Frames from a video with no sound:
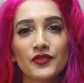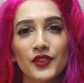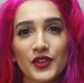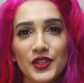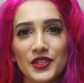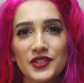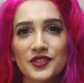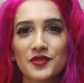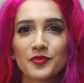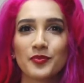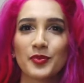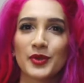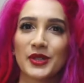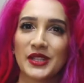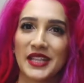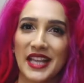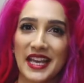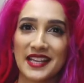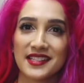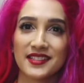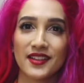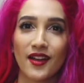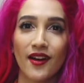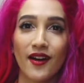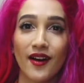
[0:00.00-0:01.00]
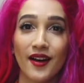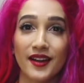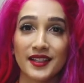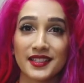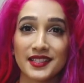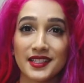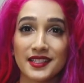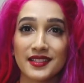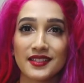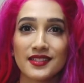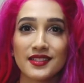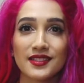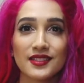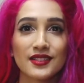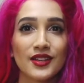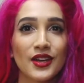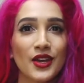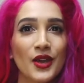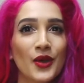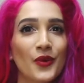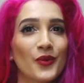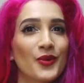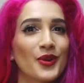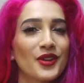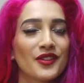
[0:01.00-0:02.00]
first burlesque artist,
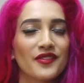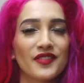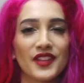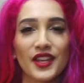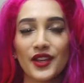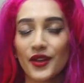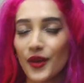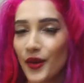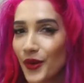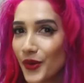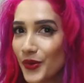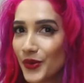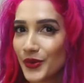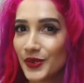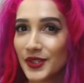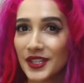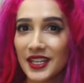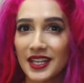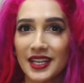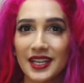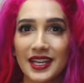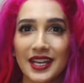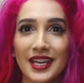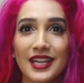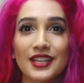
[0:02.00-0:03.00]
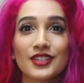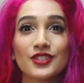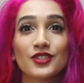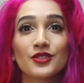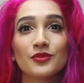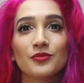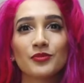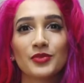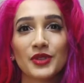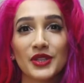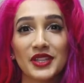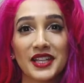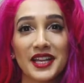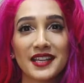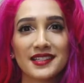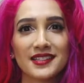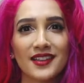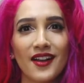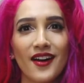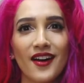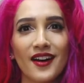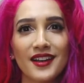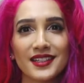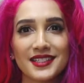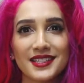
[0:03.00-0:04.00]
one of the only Asian
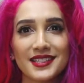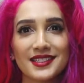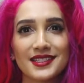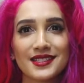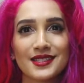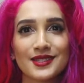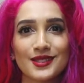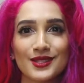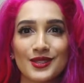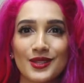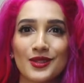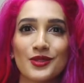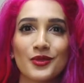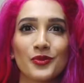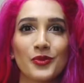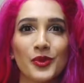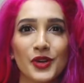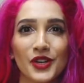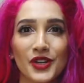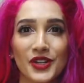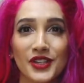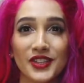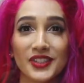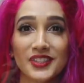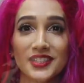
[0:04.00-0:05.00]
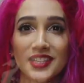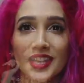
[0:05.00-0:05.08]
burlesque artists in the world